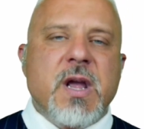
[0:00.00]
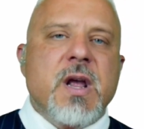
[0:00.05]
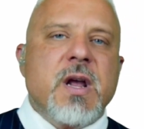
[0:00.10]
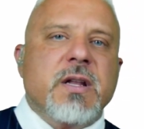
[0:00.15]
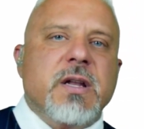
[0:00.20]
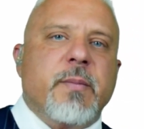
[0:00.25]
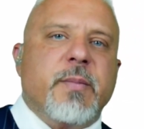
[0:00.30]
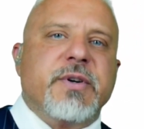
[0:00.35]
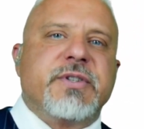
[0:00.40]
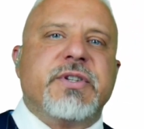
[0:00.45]

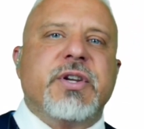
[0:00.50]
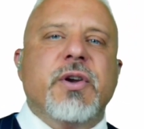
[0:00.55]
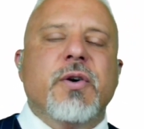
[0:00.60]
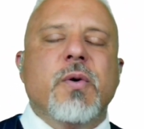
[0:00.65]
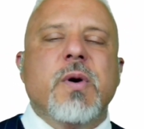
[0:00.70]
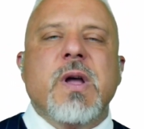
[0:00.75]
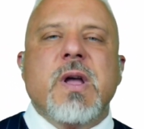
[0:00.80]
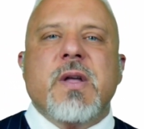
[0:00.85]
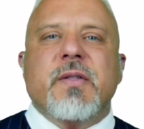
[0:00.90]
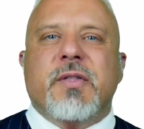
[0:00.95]
Number 2,
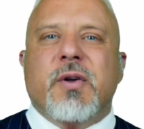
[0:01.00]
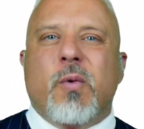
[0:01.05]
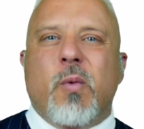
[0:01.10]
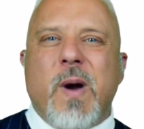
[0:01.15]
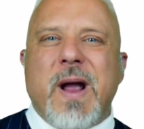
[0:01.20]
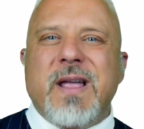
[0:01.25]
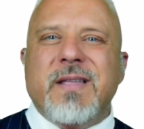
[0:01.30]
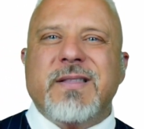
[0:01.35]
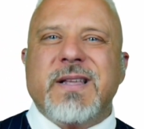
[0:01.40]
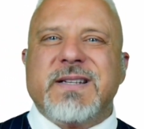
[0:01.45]
the
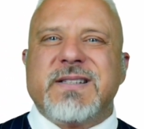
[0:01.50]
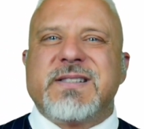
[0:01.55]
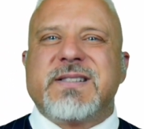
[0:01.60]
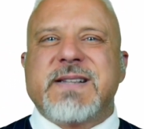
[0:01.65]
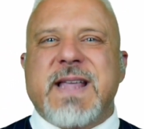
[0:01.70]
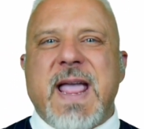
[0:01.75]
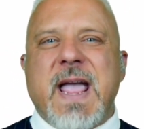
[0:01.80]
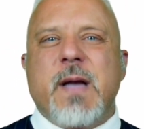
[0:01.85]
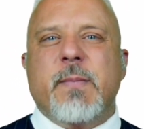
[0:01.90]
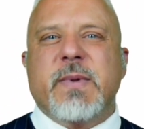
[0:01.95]
way that
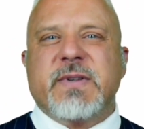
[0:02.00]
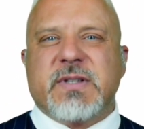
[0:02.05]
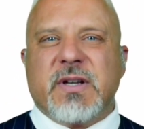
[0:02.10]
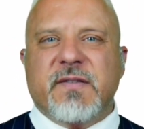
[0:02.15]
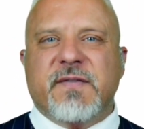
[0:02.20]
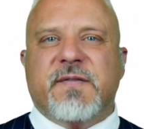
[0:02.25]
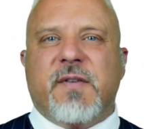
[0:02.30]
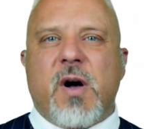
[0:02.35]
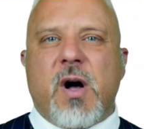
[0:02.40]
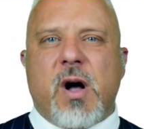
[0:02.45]
scam is
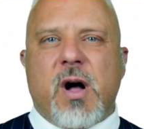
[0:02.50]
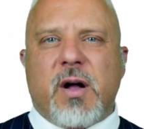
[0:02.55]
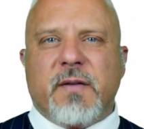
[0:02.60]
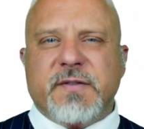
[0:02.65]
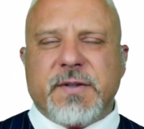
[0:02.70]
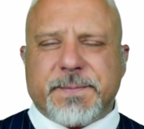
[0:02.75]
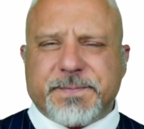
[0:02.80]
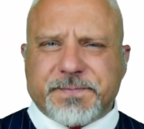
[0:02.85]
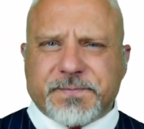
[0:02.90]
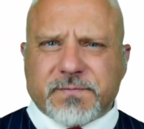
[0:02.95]
involved
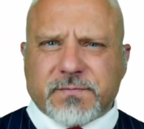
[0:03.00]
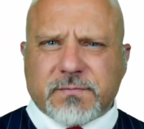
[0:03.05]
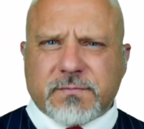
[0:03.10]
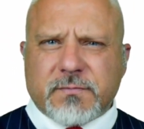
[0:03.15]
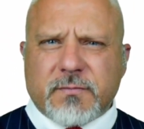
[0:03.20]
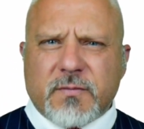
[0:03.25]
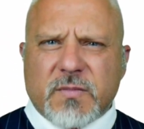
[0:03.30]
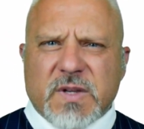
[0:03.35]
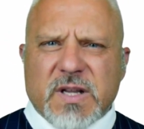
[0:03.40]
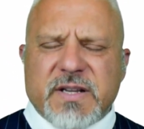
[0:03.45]

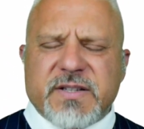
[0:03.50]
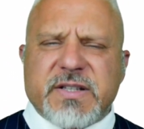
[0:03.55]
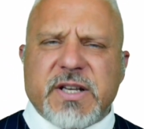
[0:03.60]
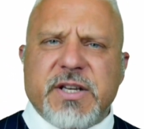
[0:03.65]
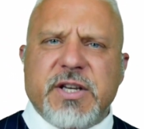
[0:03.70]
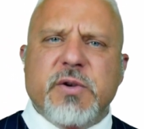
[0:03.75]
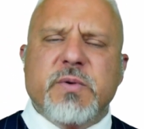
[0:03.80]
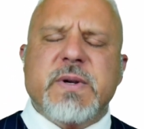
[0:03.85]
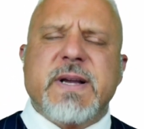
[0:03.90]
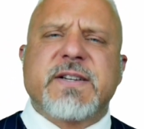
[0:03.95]
is that
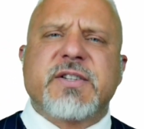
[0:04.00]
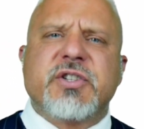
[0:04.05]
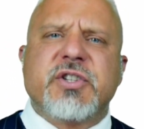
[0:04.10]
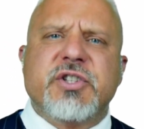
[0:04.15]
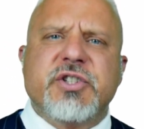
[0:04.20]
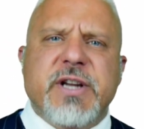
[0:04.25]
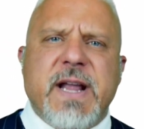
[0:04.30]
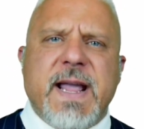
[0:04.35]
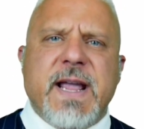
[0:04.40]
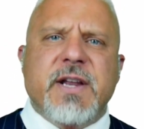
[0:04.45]
you
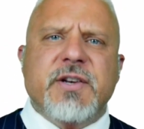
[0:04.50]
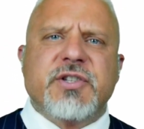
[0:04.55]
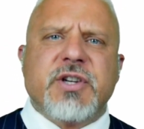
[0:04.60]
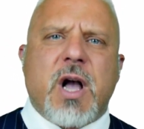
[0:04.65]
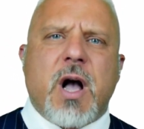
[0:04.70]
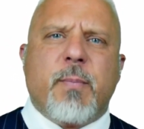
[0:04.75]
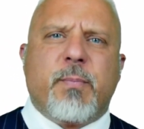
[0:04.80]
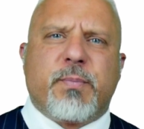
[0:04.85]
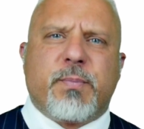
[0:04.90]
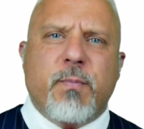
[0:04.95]
exchange
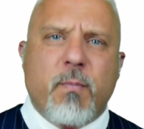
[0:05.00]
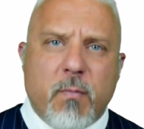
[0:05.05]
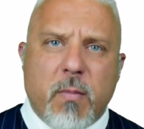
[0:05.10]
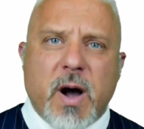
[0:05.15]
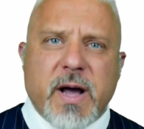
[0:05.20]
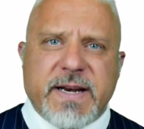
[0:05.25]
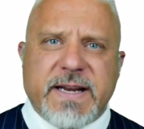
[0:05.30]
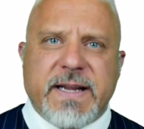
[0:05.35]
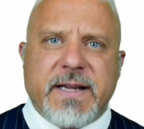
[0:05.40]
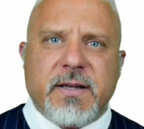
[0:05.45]

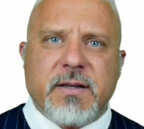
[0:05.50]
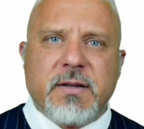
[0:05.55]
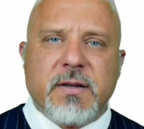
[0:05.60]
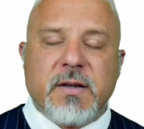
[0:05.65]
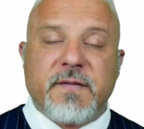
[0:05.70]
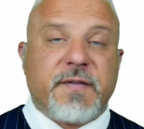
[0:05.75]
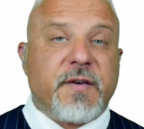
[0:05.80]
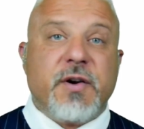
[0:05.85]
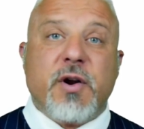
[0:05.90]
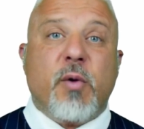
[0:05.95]
money
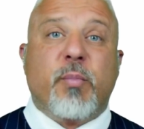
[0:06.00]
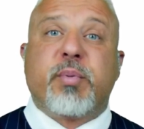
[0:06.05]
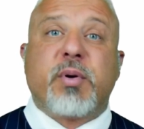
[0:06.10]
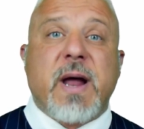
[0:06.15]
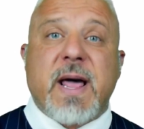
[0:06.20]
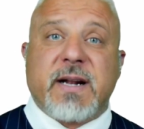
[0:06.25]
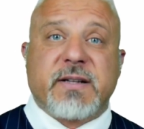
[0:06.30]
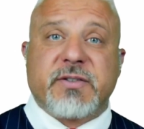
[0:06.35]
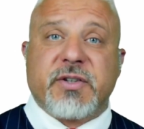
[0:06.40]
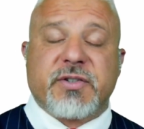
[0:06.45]
for no
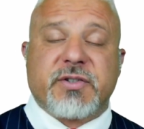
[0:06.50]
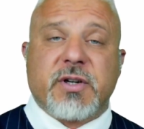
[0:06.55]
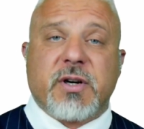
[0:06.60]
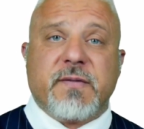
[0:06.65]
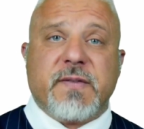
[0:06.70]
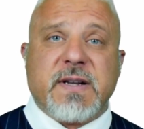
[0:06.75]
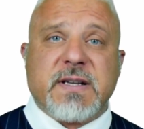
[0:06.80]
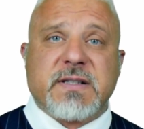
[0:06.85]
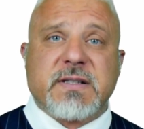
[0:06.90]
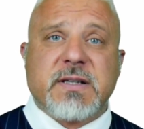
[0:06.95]
product or
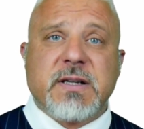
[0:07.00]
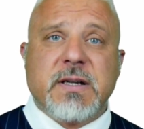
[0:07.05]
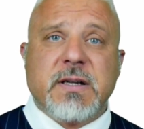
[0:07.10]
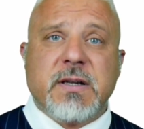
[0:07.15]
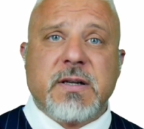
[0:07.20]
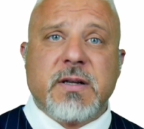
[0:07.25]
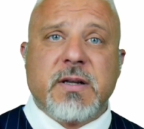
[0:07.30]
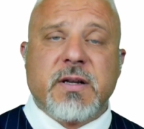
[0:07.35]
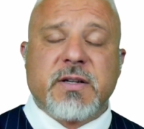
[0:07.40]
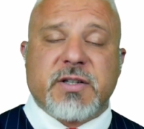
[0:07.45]
service.
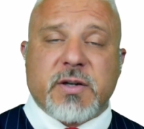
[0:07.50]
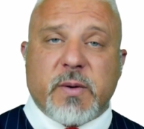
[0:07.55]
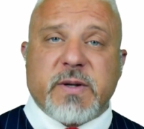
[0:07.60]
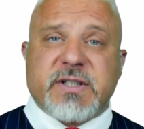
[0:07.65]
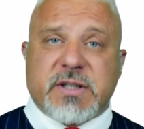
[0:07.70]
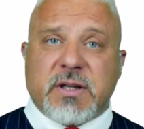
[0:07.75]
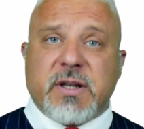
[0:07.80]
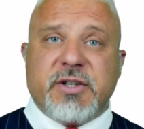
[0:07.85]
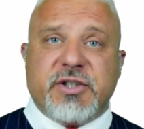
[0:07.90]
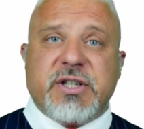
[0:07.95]
So it's a
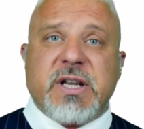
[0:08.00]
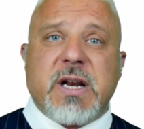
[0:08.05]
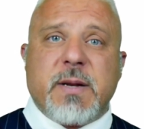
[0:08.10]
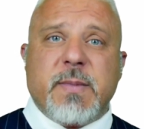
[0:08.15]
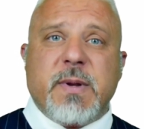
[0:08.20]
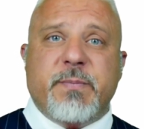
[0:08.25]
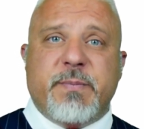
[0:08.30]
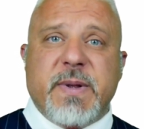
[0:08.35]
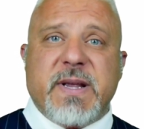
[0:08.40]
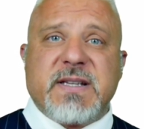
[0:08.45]

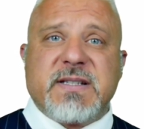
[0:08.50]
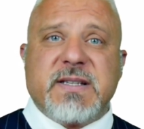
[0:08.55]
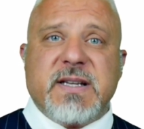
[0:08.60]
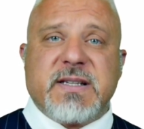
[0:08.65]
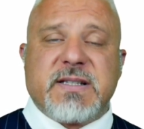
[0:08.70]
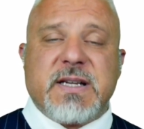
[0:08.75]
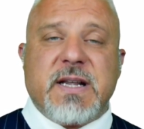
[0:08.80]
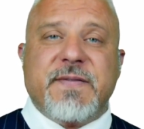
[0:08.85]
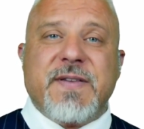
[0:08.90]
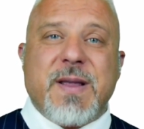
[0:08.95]
legitimate business
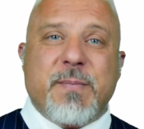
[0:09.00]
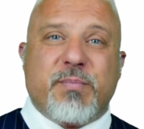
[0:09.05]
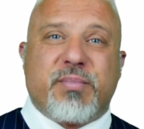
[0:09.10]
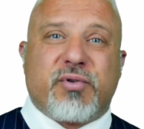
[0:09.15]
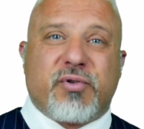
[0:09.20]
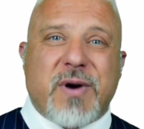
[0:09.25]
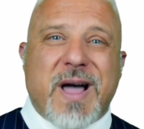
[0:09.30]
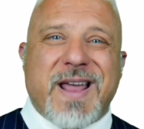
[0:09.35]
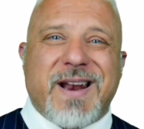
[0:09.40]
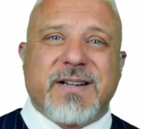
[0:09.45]
if a
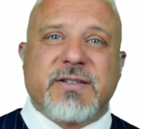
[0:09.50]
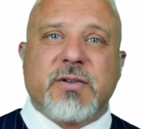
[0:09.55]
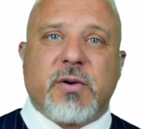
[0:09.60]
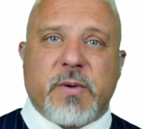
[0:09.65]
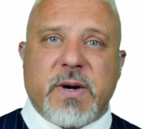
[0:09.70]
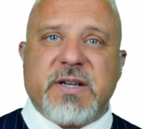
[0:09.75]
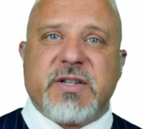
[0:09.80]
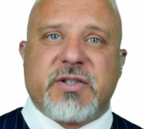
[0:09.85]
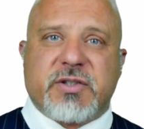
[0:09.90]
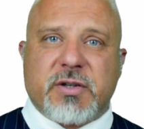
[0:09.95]
product or a
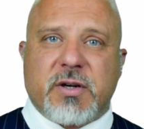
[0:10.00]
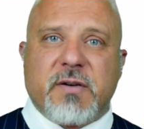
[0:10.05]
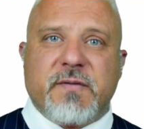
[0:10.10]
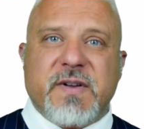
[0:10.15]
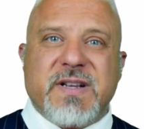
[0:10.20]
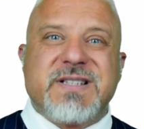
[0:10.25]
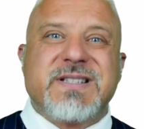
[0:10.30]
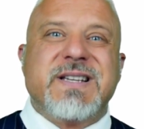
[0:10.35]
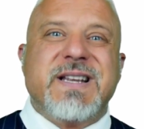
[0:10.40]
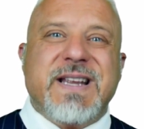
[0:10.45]

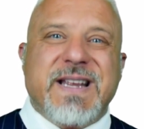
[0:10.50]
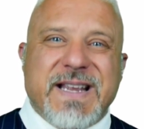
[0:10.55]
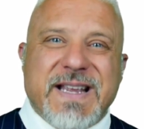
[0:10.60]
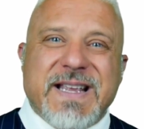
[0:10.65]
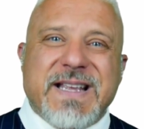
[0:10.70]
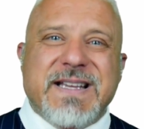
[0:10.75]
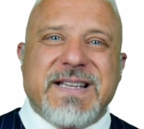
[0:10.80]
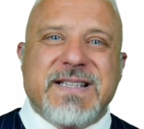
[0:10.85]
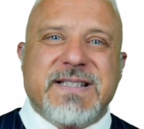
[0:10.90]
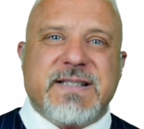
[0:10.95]
service
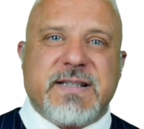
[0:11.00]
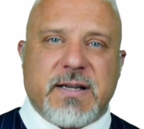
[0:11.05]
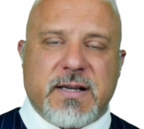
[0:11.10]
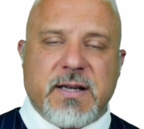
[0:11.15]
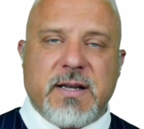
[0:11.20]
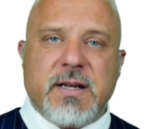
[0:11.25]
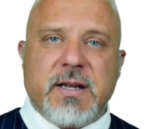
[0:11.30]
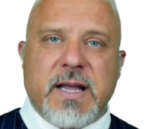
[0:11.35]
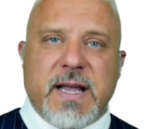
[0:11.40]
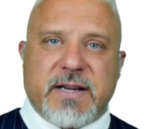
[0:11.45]
is
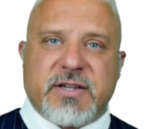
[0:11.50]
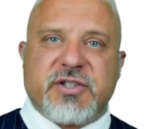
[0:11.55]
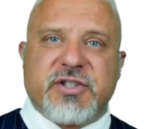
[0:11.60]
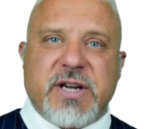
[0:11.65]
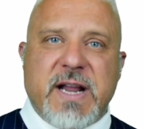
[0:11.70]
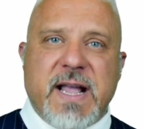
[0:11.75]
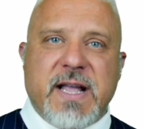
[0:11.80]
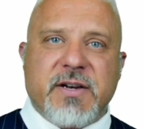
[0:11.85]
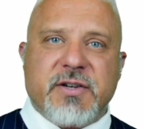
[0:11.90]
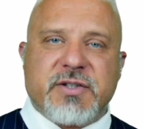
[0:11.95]

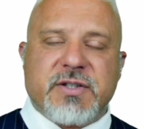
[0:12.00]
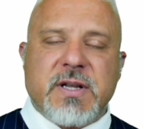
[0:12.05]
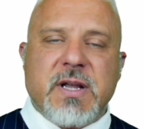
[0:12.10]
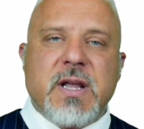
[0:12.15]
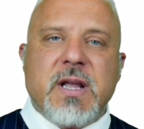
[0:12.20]
exchanged.